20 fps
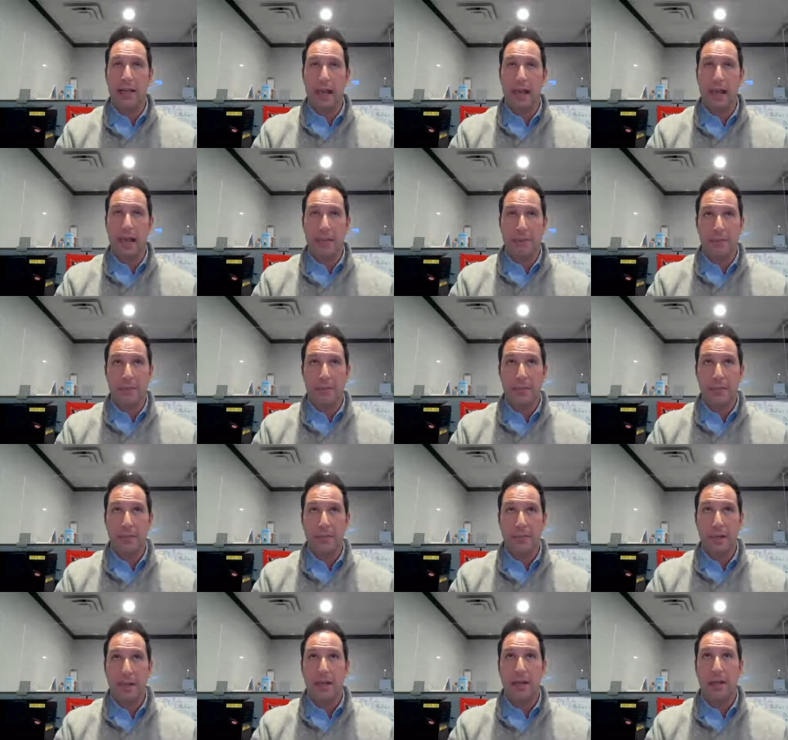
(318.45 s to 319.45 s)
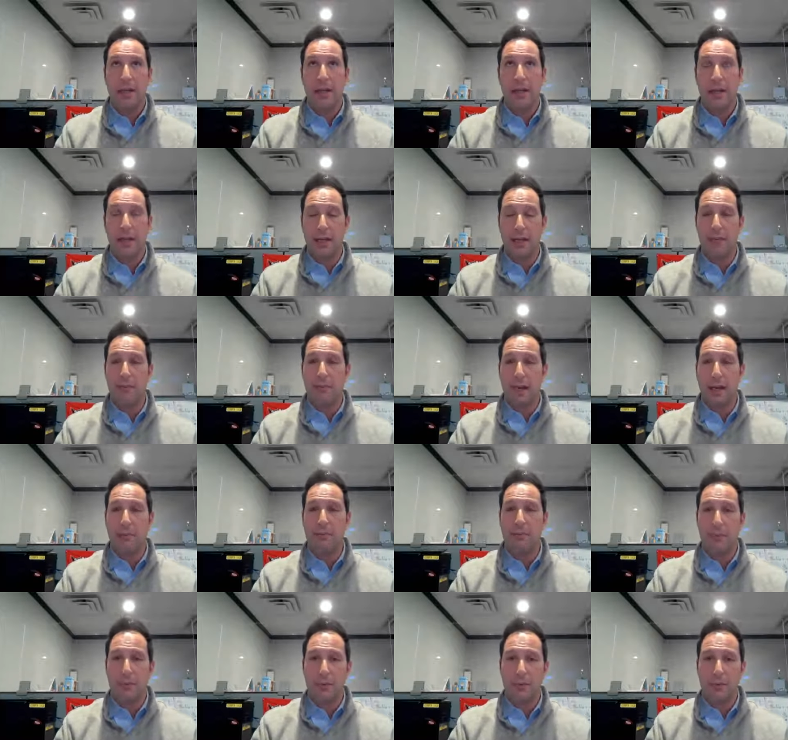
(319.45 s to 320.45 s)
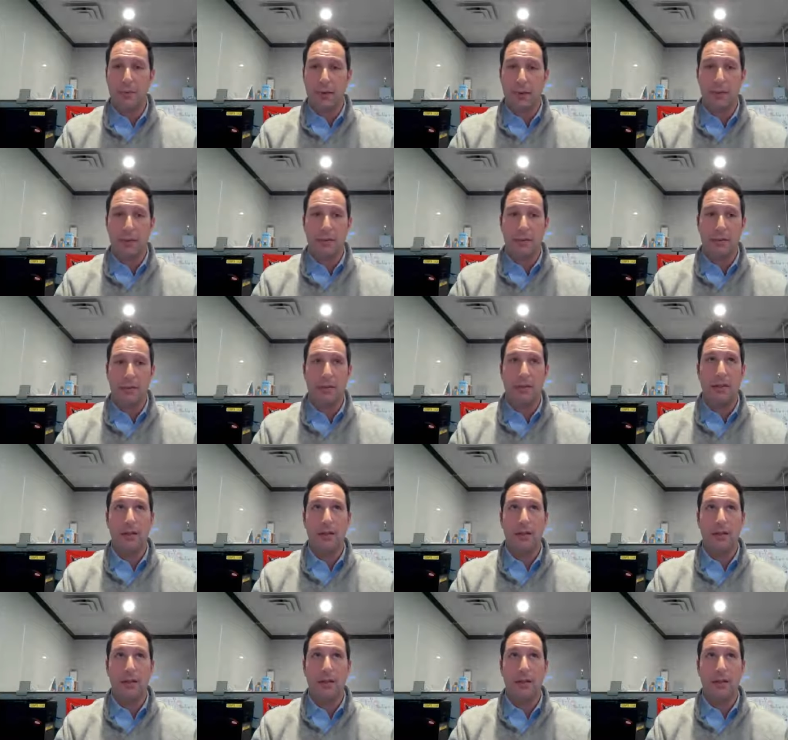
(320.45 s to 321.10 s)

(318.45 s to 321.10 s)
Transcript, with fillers: game, end up not playing well.